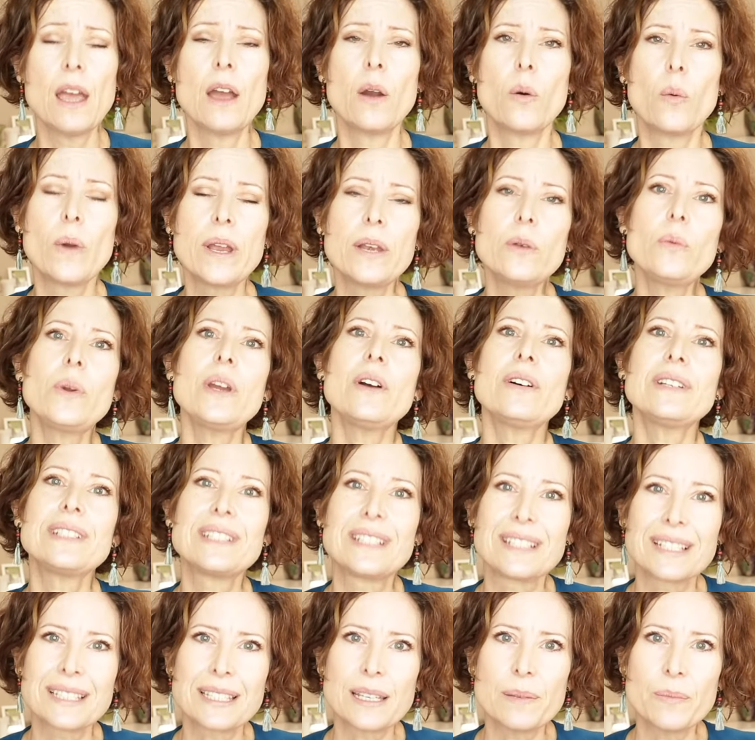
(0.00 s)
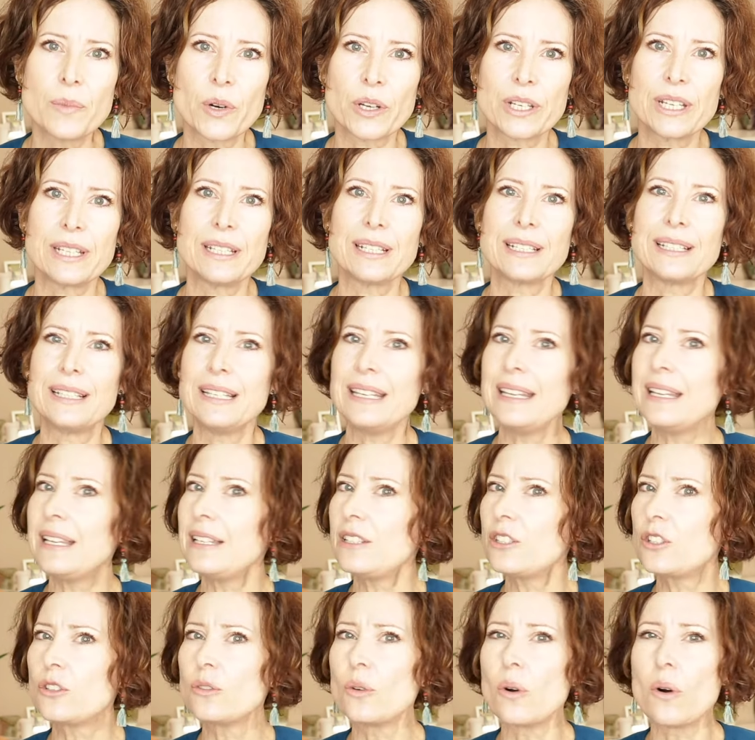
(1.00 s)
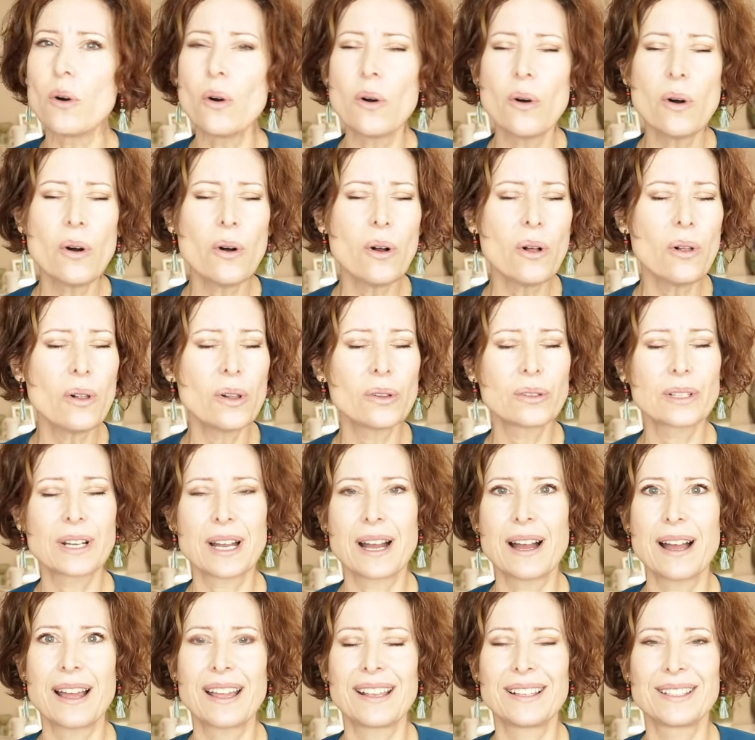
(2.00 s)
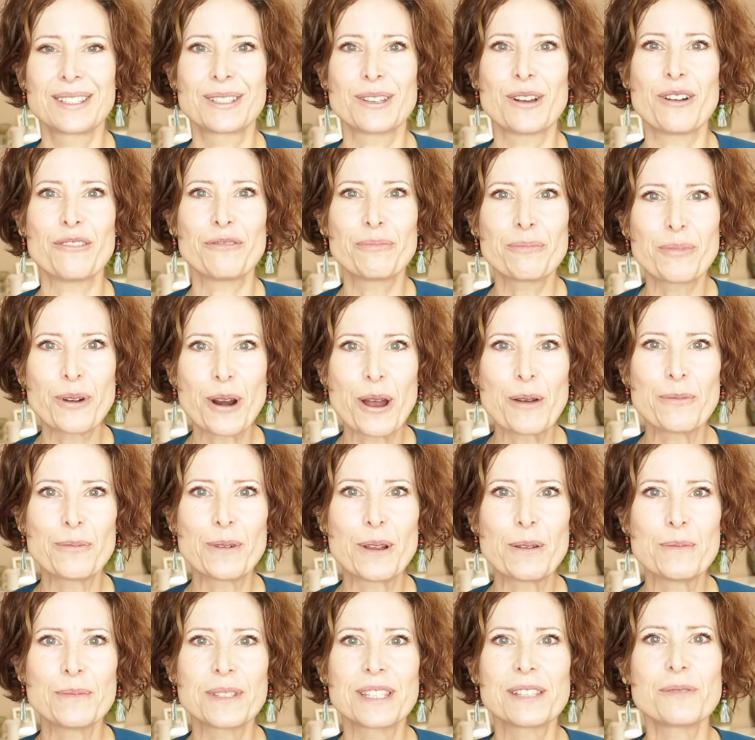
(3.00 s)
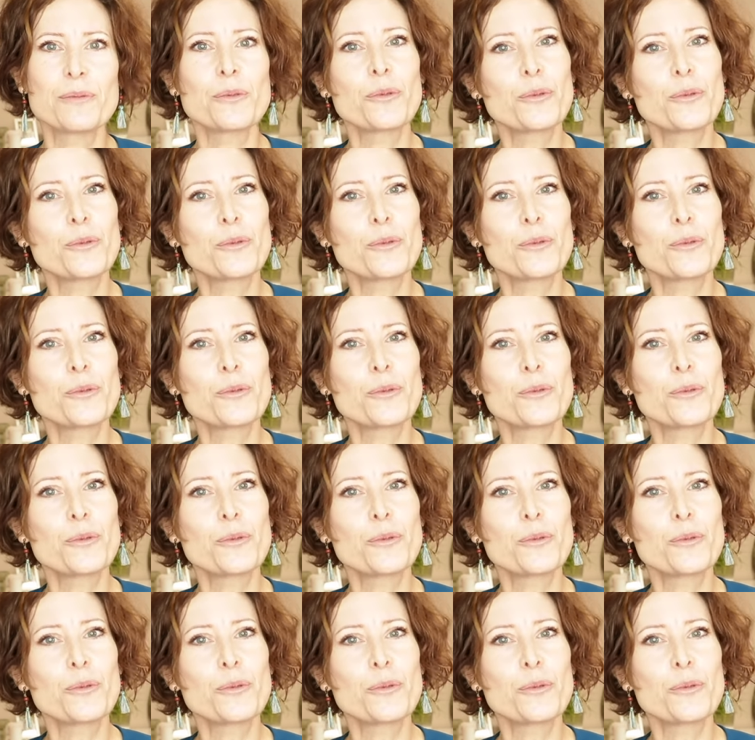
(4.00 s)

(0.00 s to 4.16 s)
When we are disembodied, it leads to all kinds of problems,